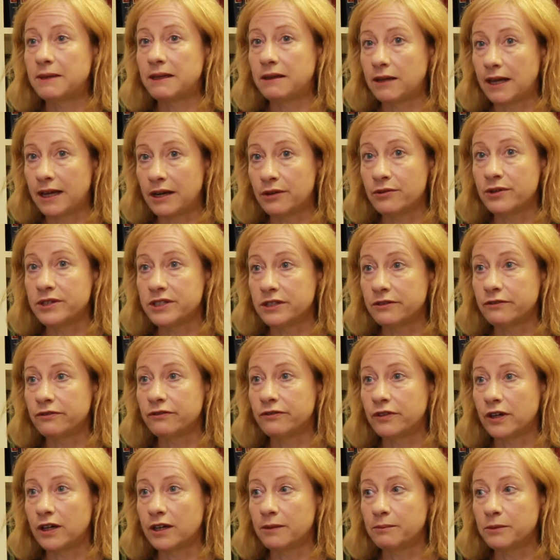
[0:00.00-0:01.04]
areas of
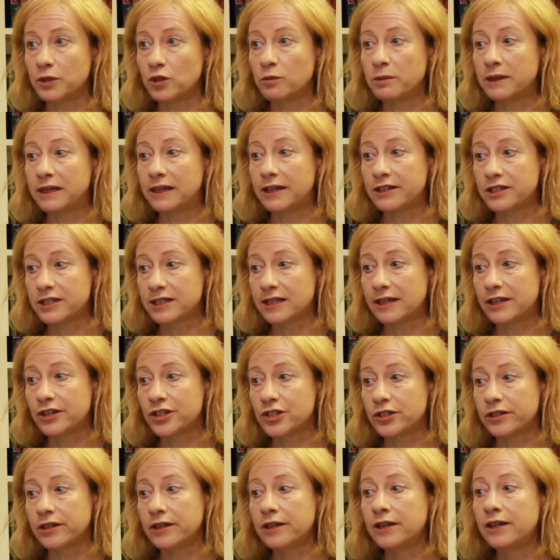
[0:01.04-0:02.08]
European
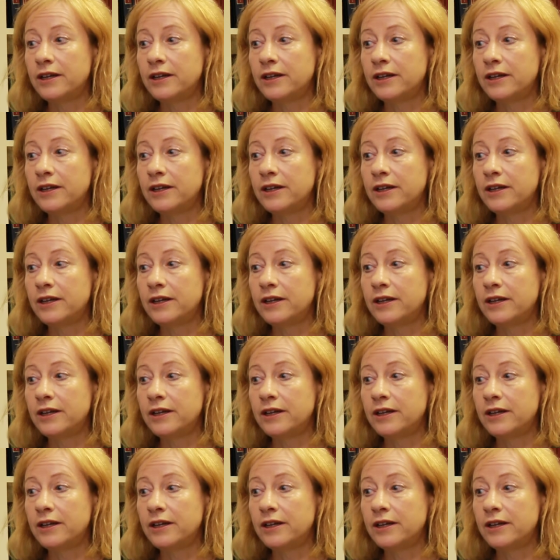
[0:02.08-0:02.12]
legislation.